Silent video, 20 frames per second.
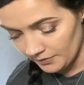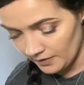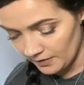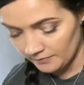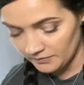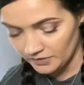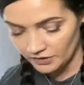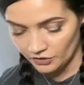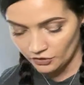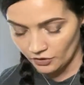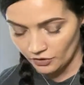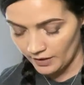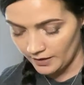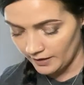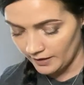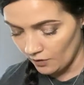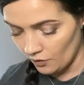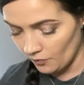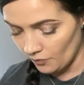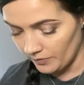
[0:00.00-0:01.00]
I'm just trying
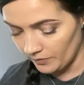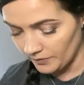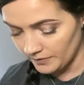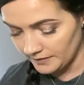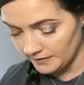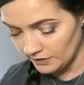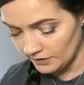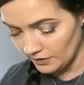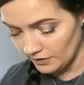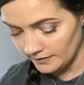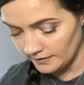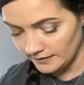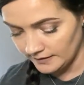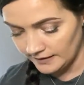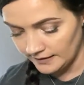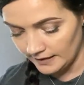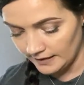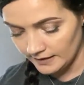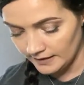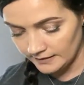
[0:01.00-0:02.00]
to open one so you can
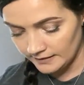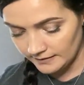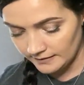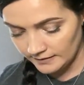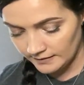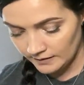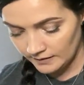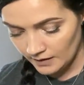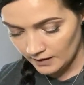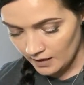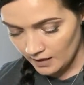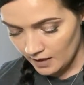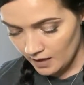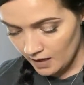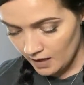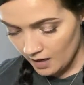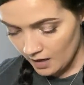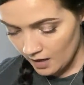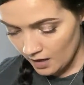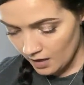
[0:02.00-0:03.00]
see it.
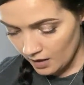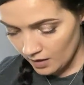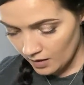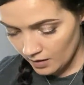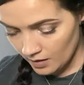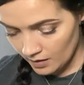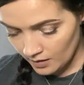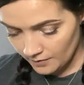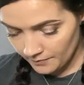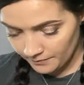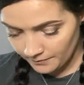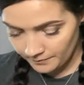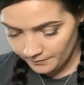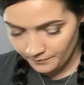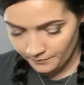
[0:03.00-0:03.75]
Um,